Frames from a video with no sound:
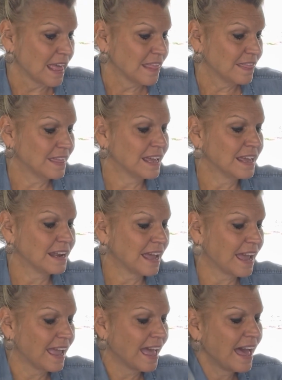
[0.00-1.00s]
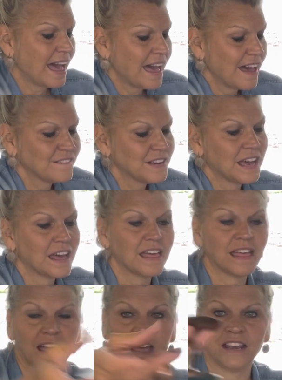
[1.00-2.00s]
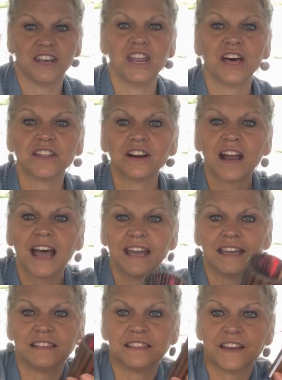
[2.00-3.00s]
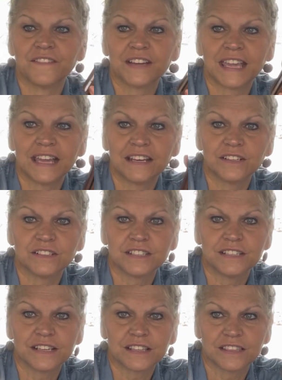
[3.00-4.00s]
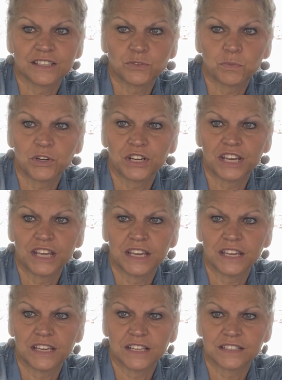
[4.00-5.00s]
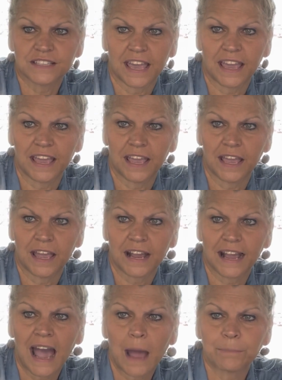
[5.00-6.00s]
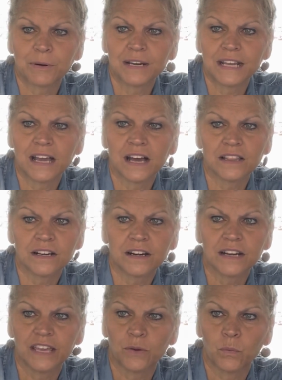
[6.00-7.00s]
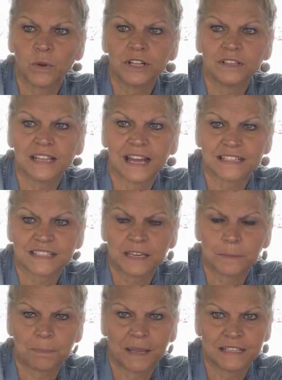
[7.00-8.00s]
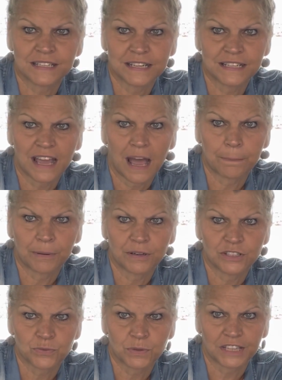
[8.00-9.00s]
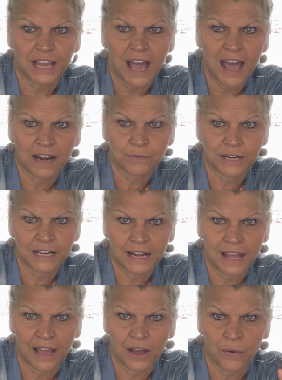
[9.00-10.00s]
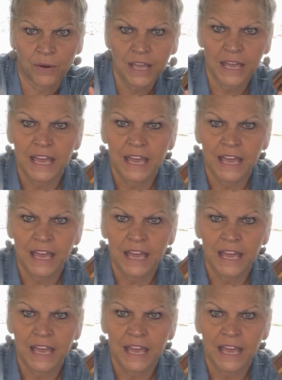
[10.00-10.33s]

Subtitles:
Then I have another height of a candlestick. This one is a coppery color. It will not get painted. Copper is really hot right now.